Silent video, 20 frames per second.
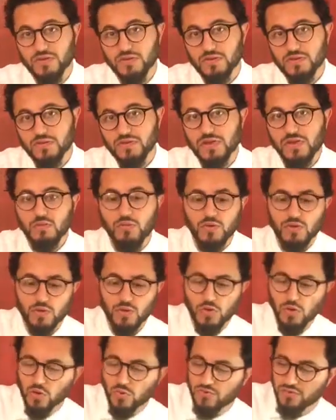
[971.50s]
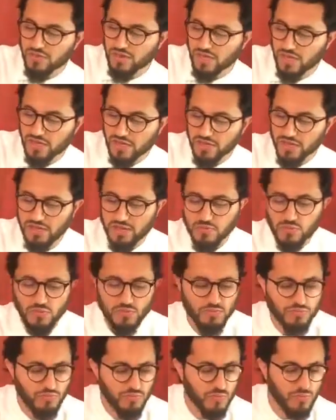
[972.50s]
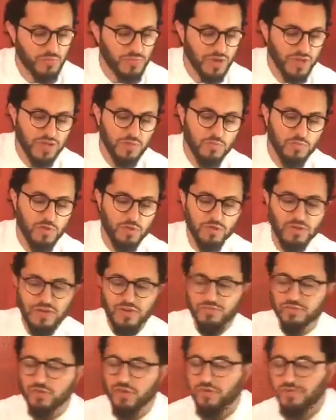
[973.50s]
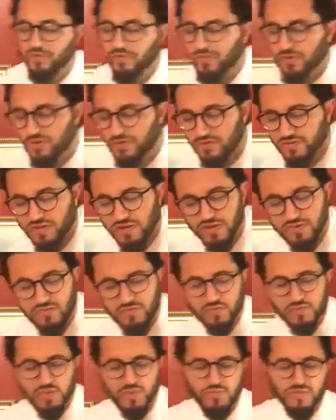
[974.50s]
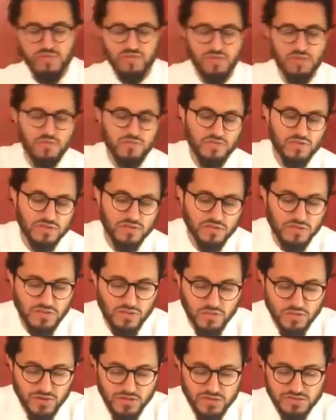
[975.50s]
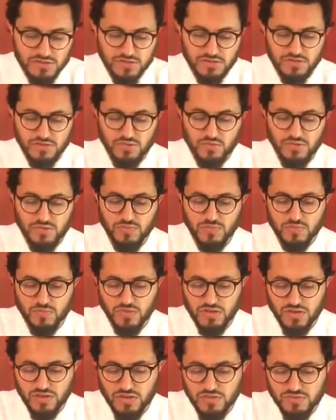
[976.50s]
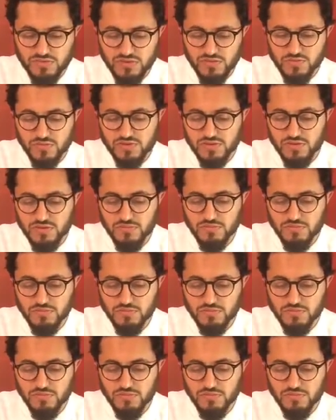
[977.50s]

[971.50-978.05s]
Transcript: Then we'll go over that, and then we'll pick up where we left off from the Risala of Ibn Abi Zayd. Sallallahu ala Sayyidina Muhammad wa ala alihi wa sallam.